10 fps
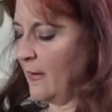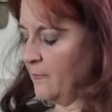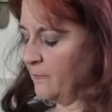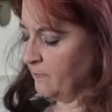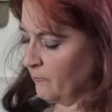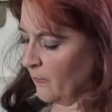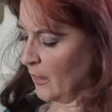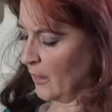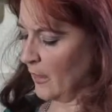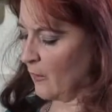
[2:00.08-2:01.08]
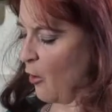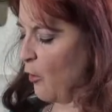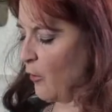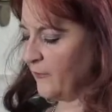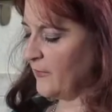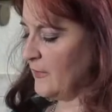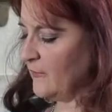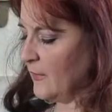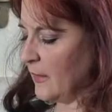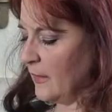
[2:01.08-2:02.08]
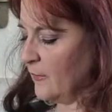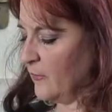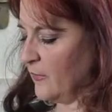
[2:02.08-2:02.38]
a, an all seasoning. It is